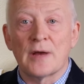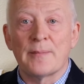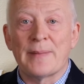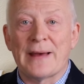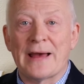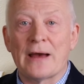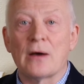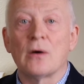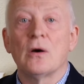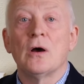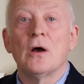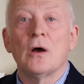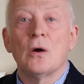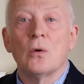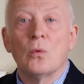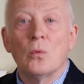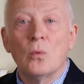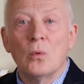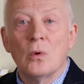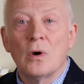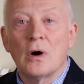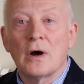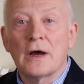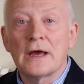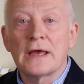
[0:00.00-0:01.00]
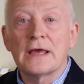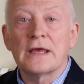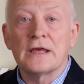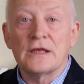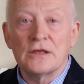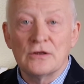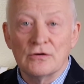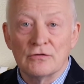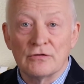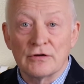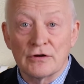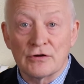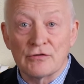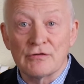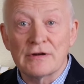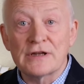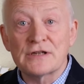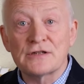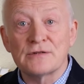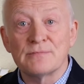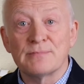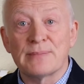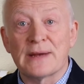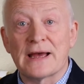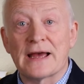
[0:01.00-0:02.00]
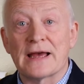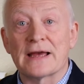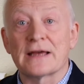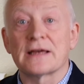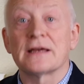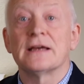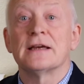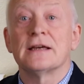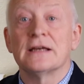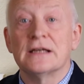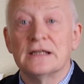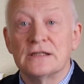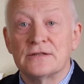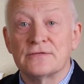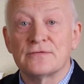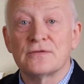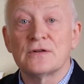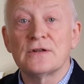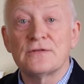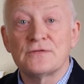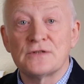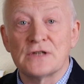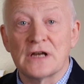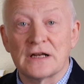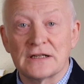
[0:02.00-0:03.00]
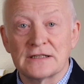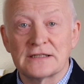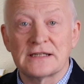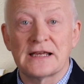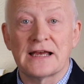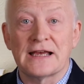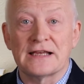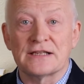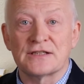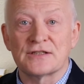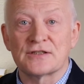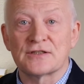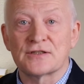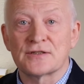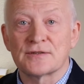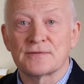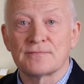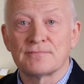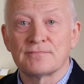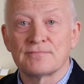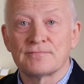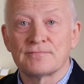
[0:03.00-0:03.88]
about why your regression pack is full of junk tests.